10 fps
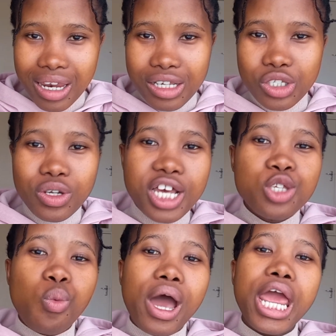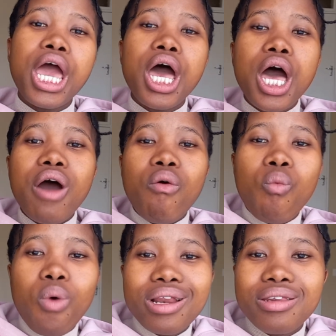So that's why
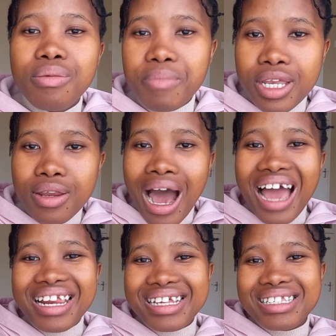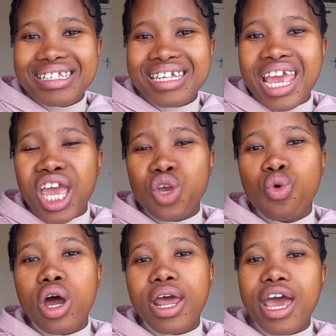with high density hair, you're gonna
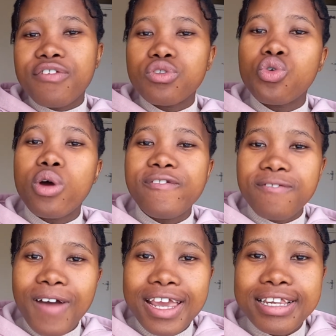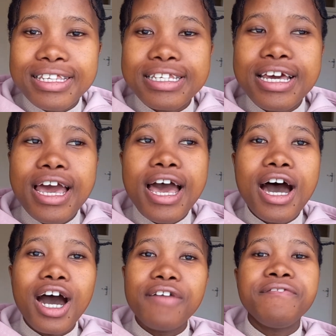have to go and find
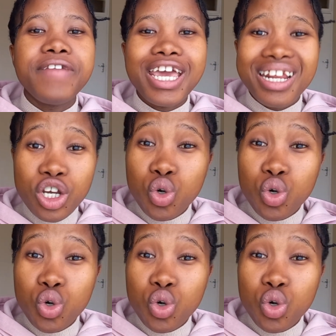a very good